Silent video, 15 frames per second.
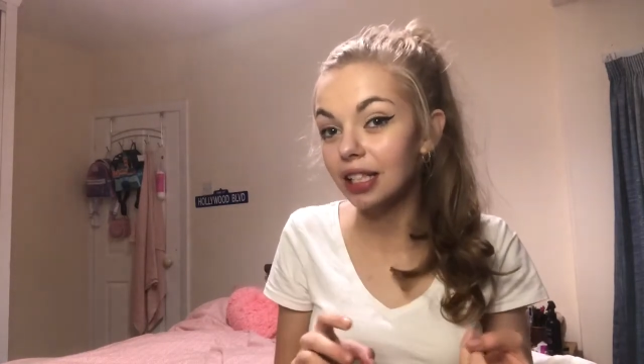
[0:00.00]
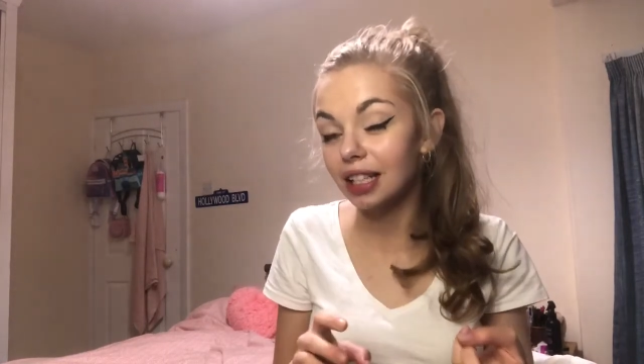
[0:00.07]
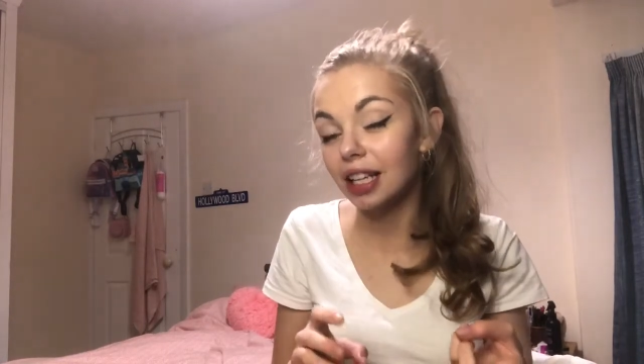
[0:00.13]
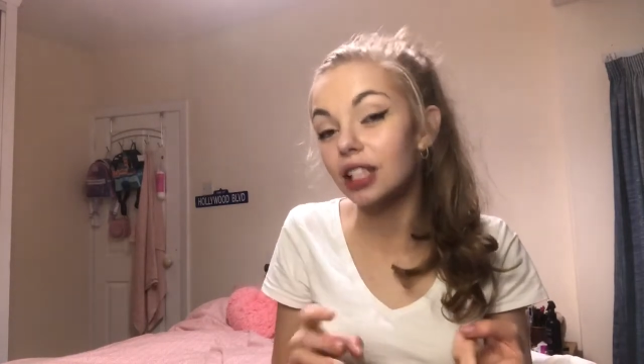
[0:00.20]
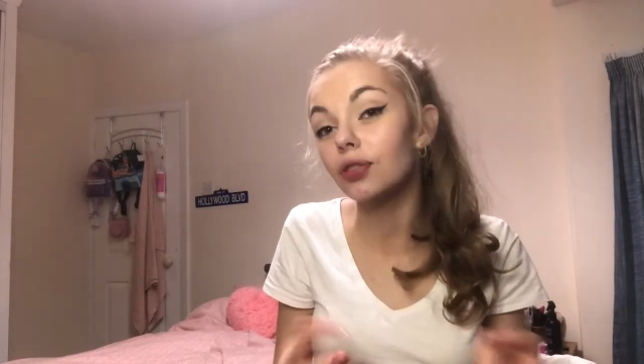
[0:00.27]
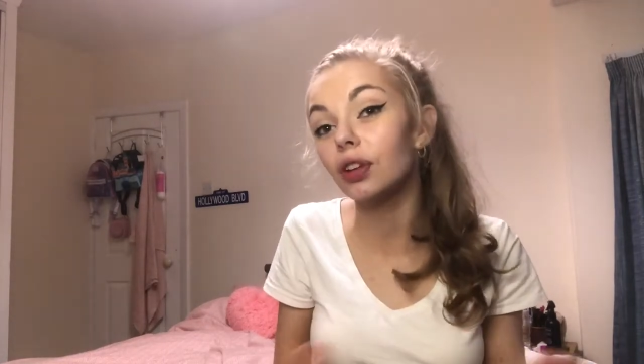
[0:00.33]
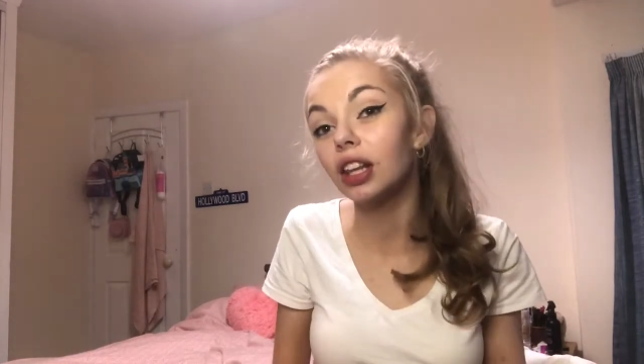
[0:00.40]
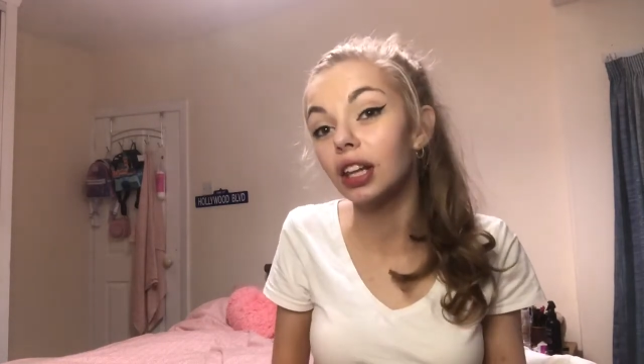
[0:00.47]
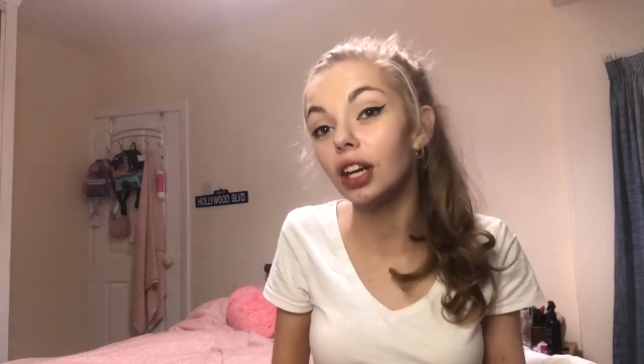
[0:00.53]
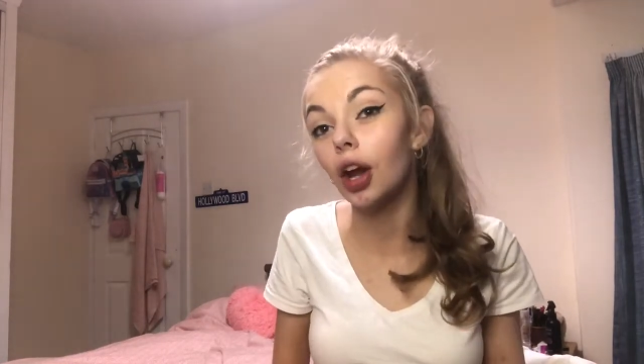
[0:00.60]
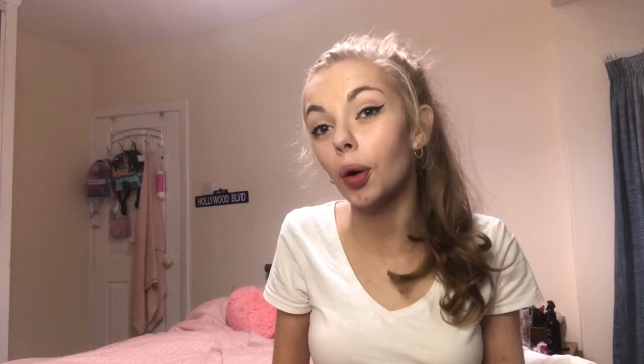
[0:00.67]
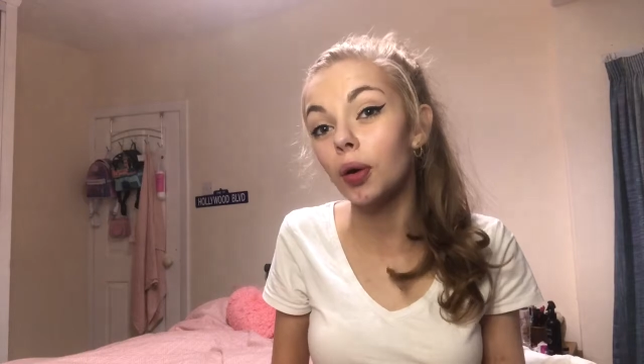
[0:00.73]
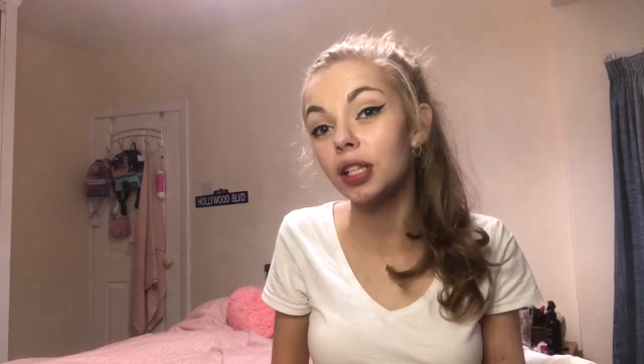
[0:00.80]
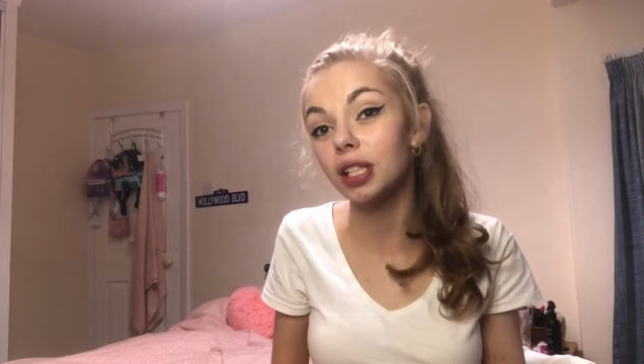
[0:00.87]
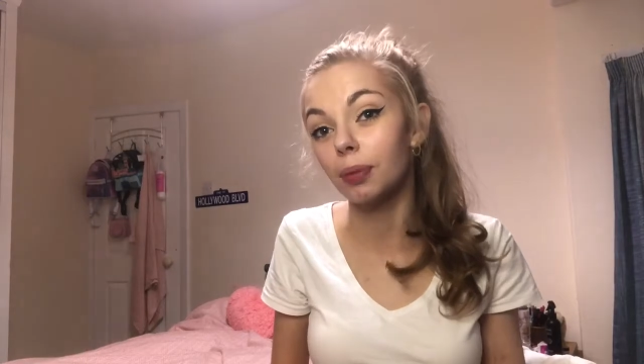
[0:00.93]
it's really
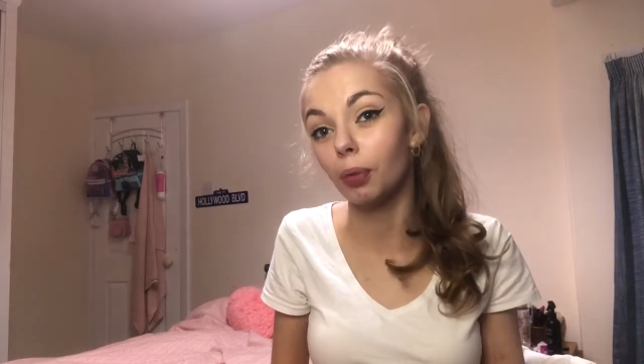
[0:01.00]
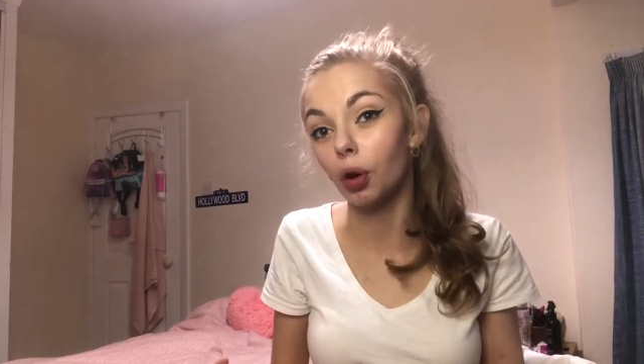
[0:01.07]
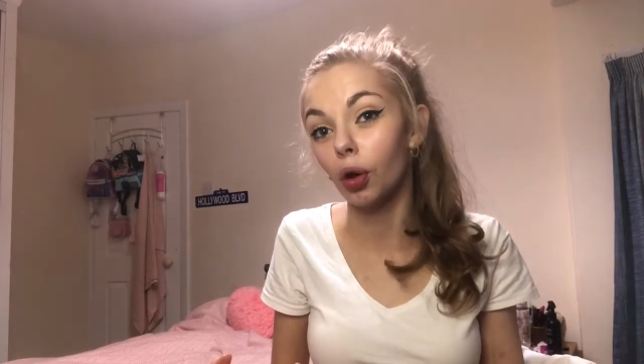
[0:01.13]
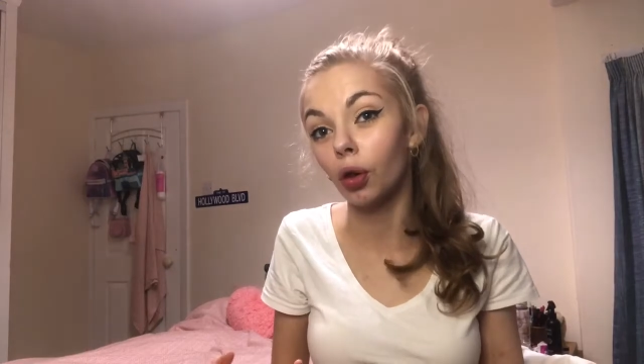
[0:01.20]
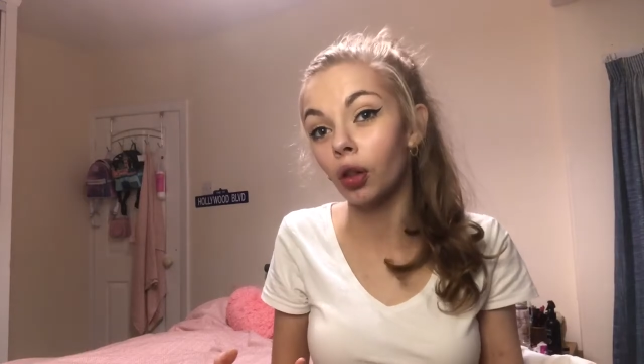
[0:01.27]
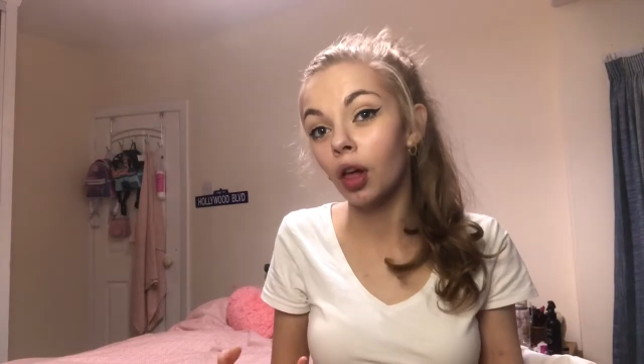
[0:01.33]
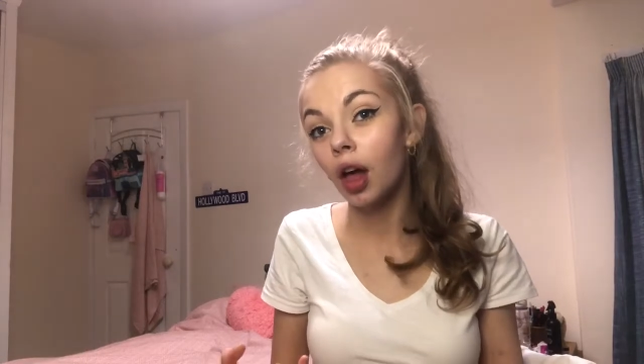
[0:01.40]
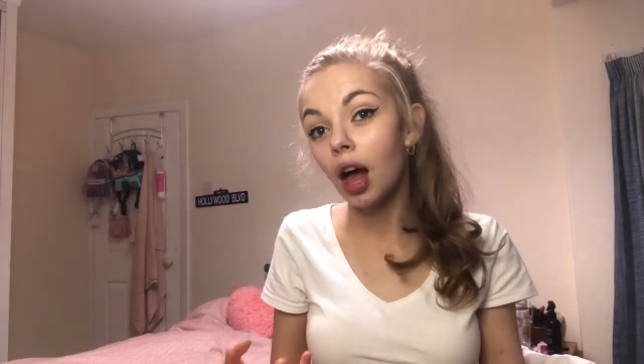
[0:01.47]
noticeable.